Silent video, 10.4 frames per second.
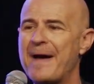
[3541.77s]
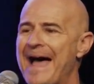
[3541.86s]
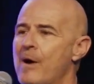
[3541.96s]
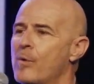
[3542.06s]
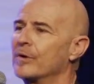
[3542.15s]

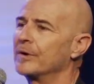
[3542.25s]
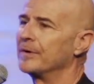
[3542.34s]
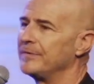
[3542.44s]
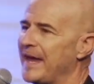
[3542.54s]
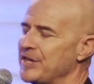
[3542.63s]

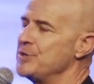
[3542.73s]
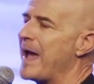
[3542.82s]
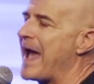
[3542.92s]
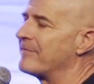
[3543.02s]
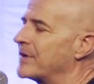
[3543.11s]
power that you
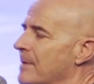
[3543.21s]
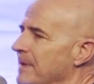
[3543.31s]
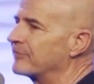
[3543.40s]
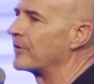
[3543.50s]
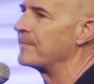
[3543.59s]
have
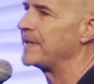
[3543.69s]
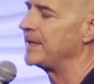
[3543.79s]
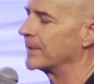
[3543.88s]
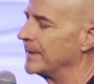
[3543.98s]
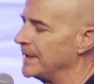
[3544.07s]
coming from
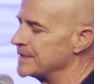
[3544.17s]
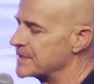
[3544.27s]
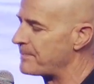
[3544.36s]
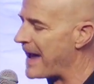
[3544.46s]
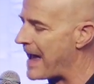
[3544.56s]
here is
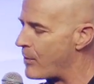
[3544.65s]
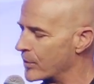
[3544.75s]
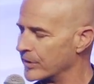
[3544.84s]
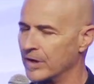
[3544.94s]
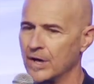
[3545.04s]
the
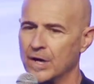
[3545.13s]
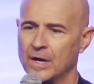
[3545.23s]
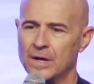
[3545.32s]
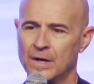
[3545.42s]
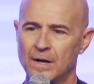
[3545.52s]
power
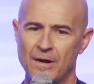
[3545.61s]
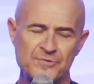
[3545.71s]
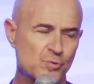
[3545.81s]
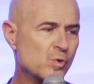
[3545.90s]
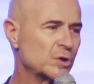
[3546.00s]

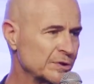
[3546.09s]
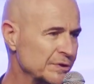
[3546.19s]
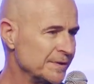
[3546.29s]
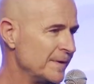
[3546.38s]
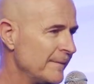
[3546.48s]
of the
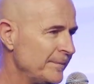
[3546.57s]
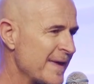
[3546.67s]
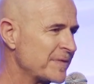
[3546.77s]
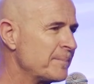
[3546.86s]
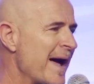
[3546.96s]
Word.
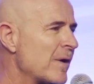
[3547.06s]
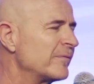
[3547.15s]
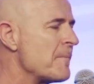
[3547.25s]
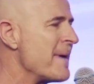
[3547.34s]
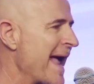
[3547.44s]
Not the power
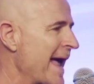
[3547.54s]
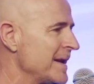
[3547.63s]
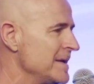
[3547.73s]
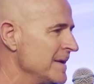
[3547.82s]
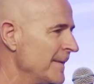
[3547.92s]
of a
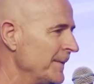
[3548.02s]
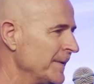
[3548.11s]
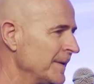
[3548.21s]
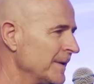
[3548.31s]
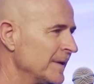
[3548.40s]
man.
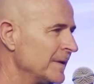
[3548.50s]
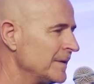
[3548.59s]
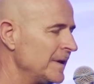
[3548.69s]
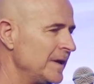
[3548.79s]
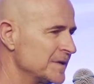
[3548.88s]

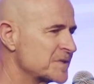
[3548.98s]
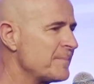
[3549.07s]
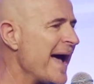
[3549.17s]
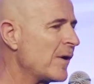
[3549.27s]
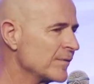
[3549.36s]
It's the
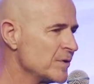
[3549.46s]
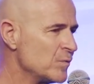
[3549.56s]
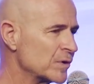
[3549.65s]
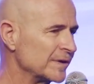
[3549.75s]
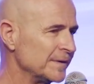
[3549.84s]
power of the
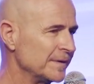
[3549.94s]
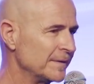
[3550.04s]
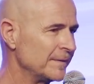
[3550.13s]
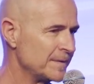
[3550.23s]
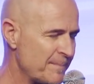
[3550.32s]
Word.
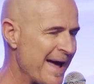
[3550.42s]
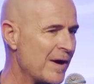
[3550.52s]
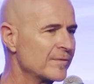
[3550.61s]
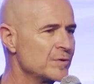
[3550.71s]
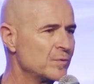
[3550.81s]
The
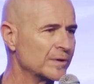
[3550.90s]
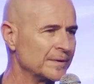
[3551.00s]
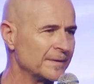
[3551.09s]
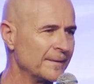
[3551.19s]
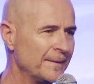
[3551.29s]
power of the
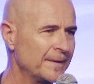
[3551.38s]
Word.